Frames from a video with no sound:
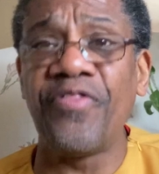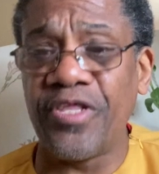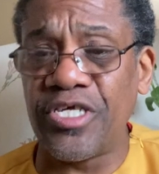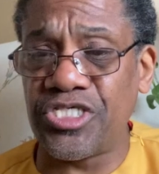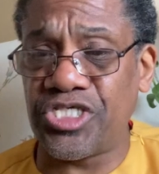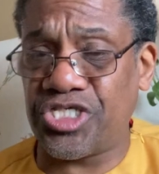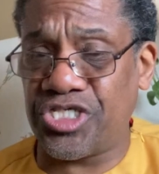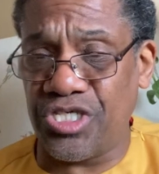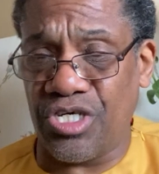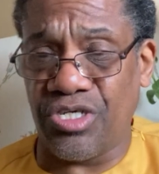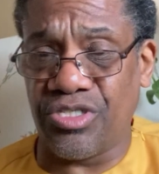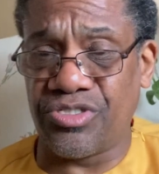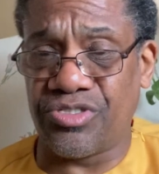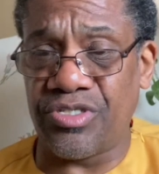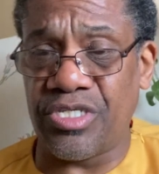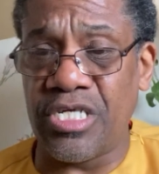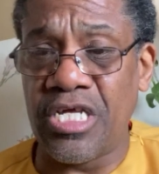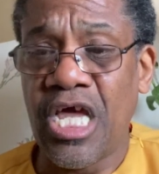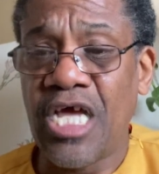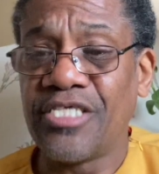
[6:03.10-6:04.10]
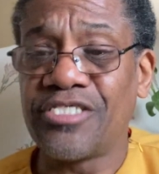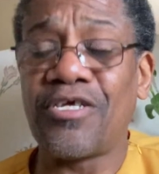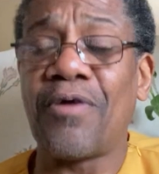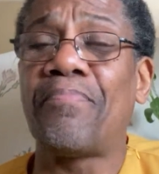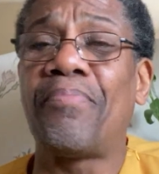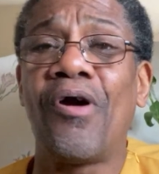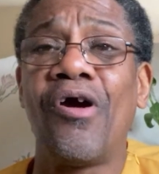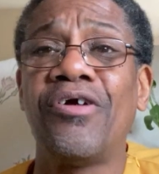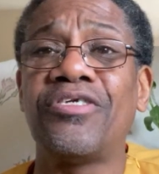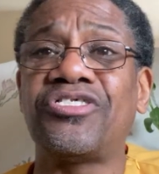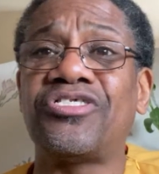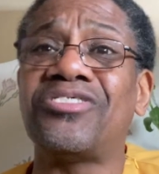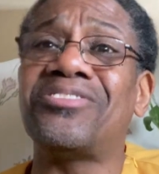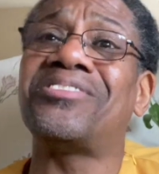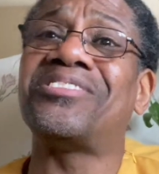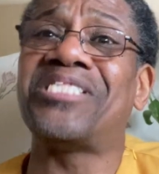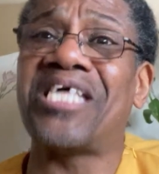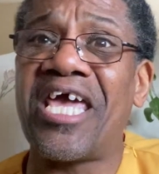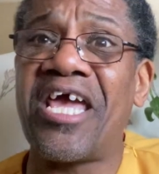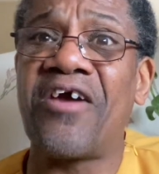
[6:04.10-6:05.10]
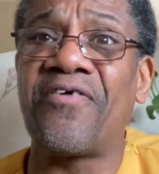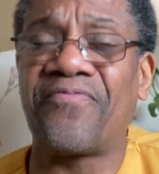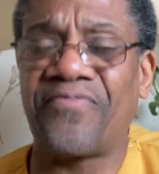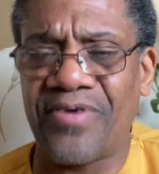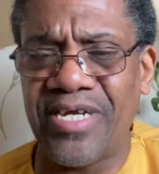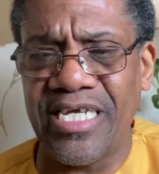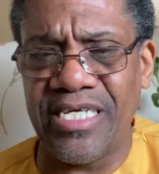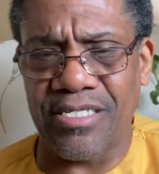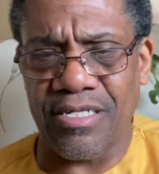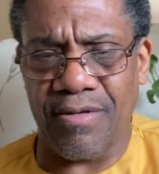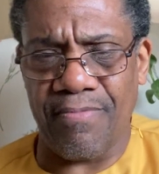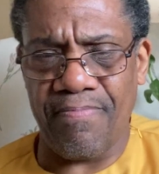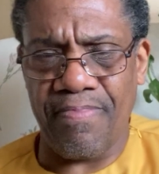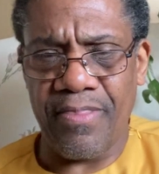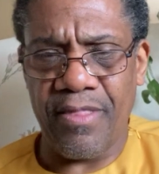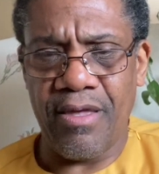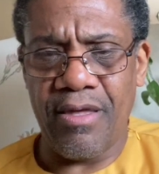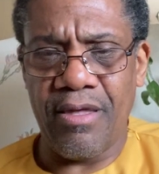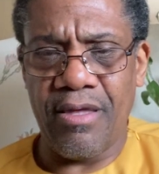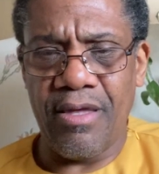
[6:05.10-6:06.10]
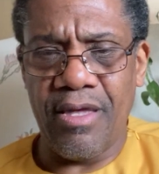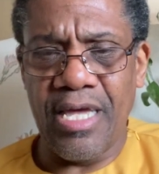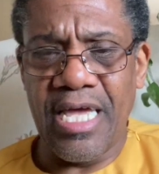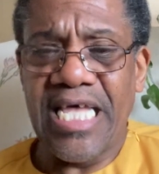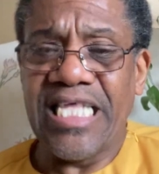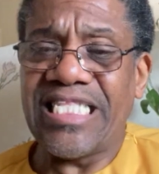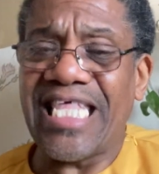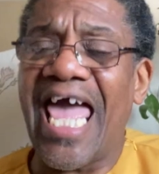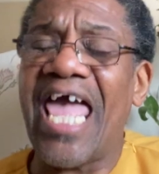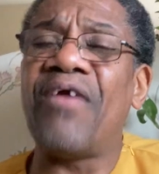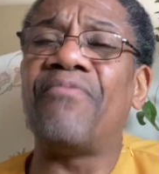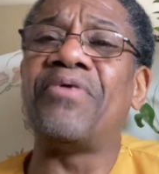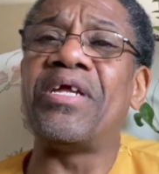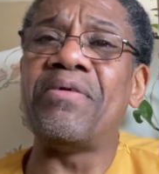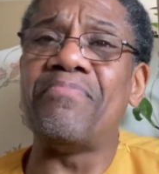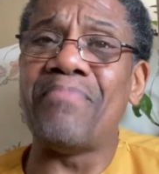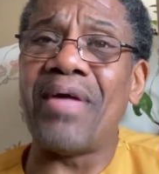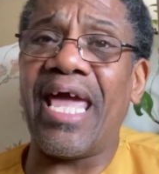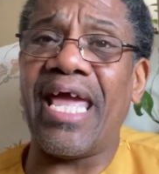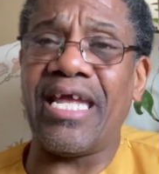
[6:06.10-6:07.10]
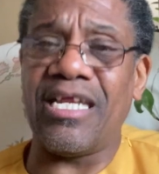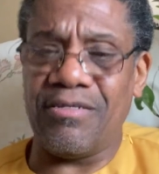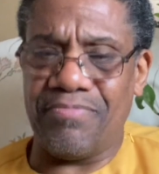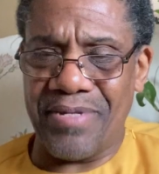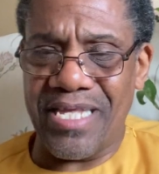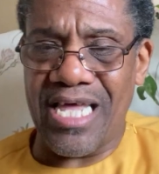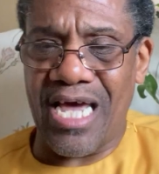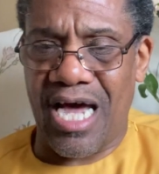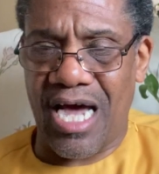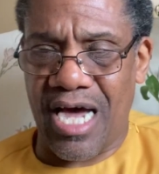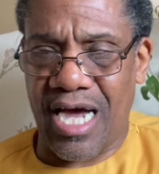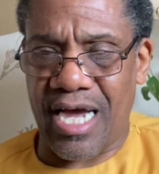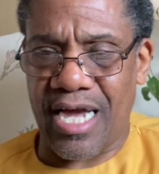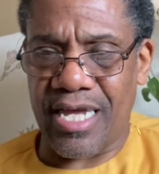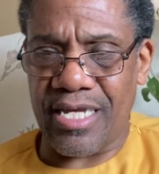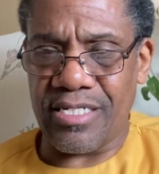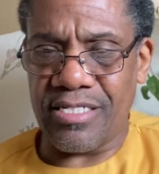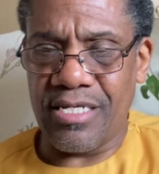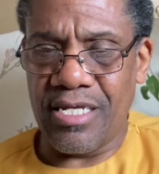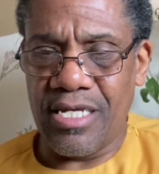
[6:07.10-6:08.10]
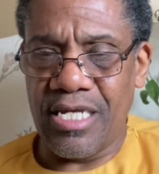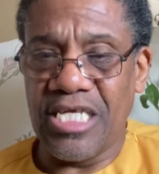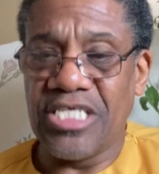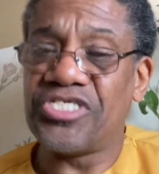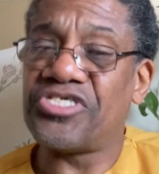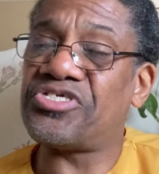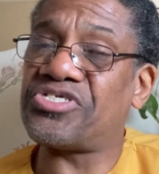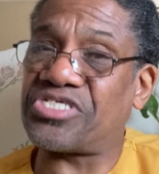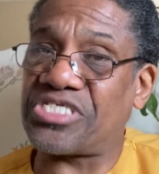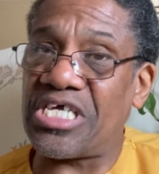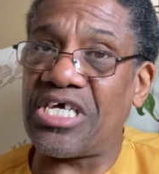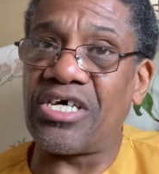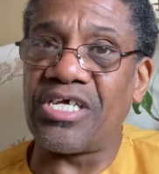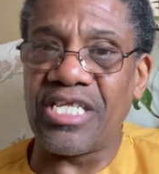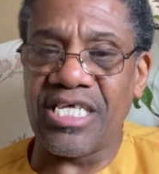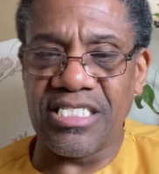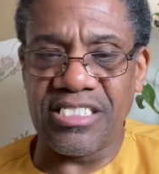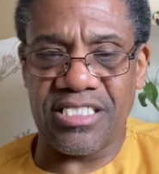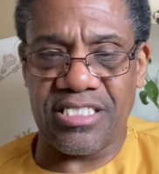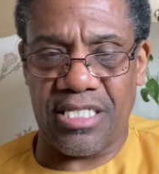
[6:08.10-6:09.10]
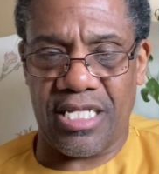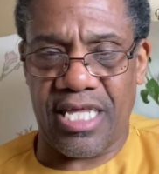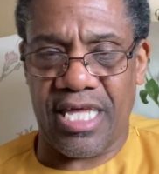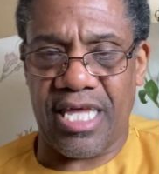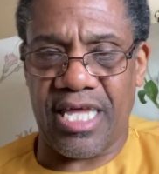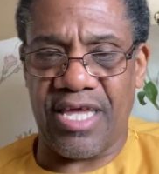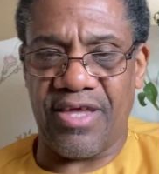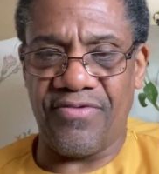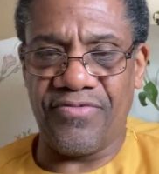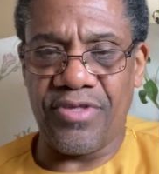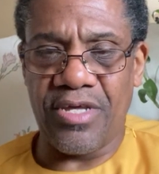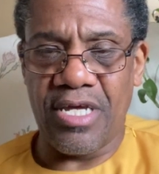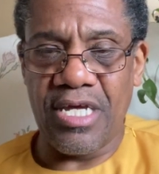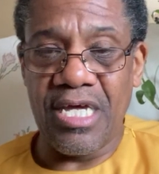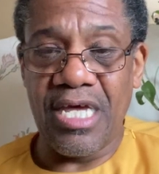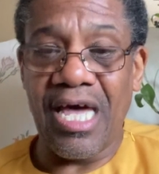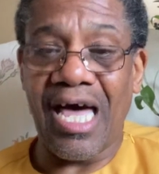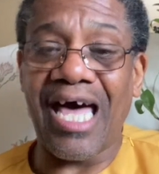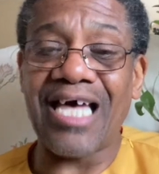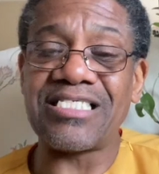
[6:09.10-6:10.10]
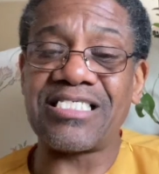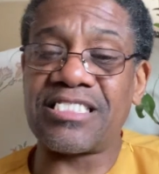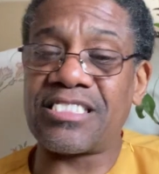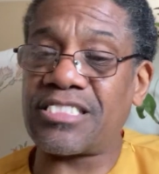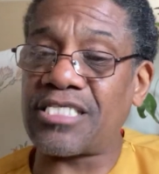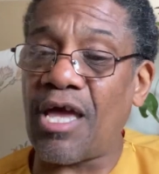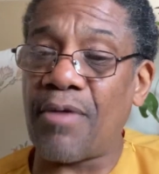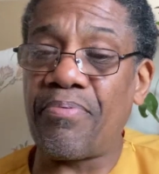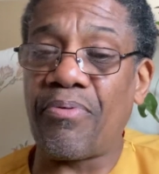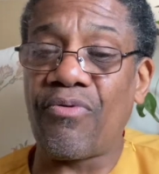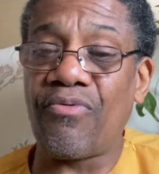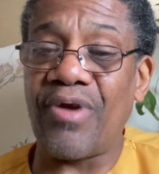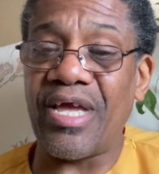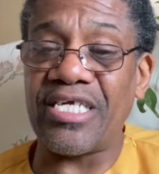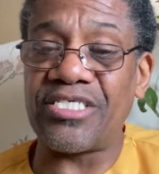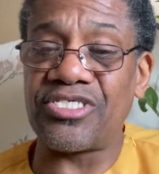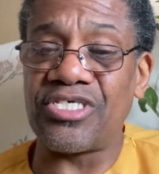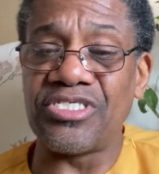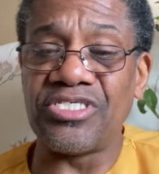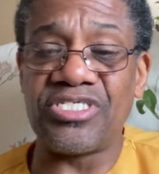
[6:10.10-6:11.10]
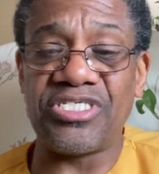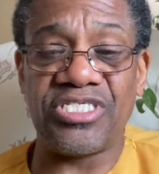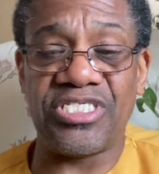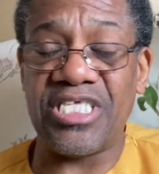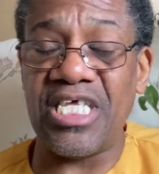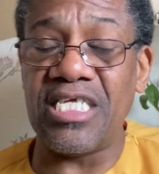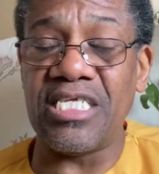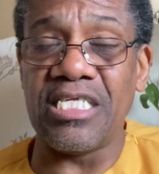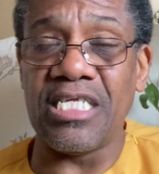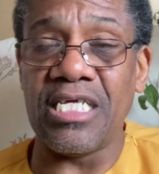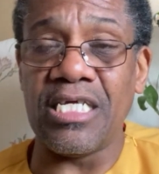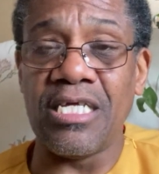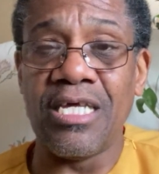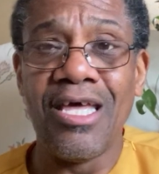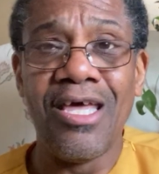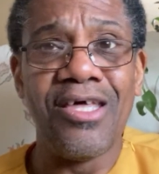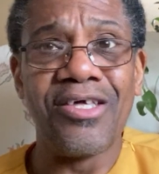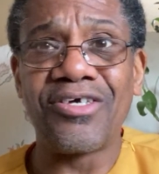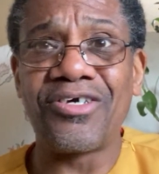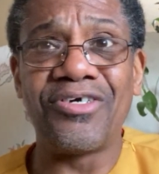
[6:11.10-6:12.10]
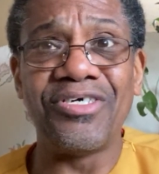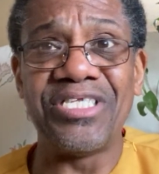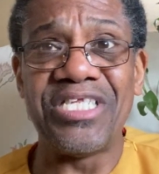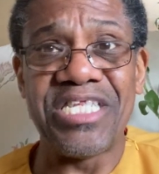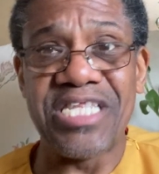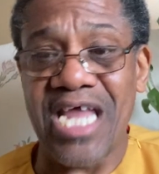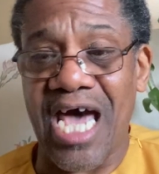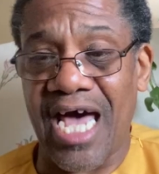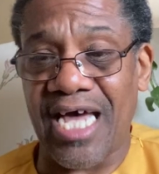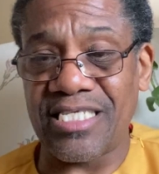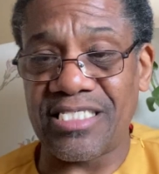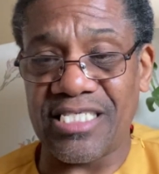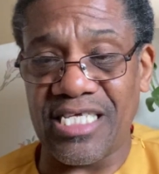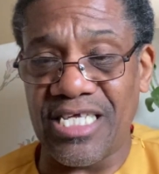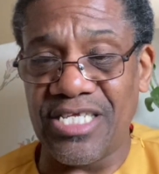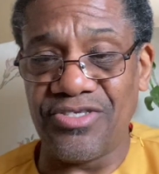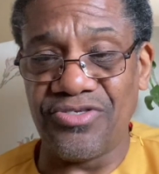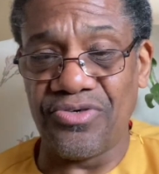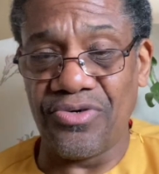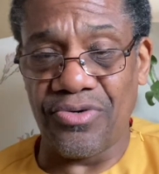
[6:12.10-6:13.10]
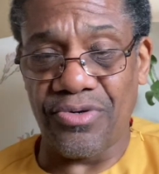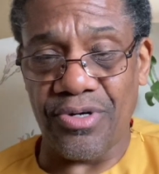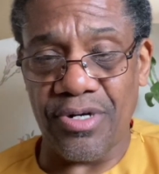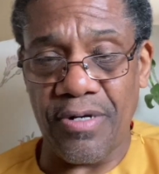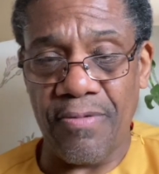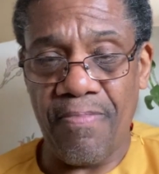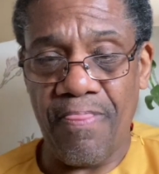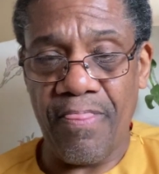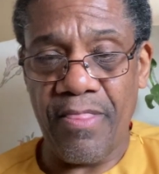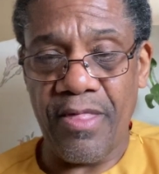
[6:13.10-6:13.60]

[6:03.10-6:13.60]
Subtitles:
the children to purchase their freedom. They remained behind, still enslaved, a separation Sydney could not endure.